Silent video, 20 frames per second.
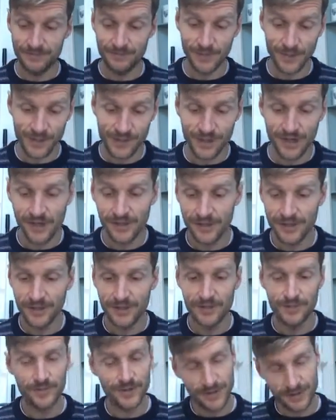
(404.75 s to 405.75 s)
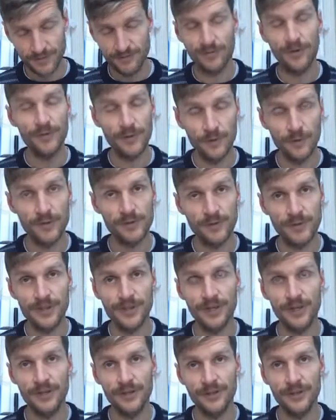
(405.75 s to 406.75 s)
my childhood, which probably was my
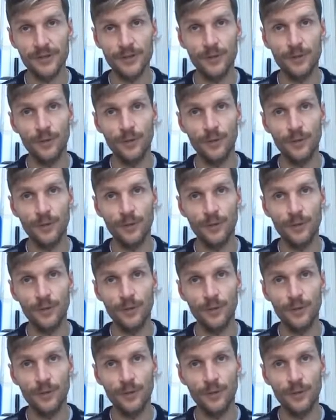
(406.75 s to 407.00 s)
childhood,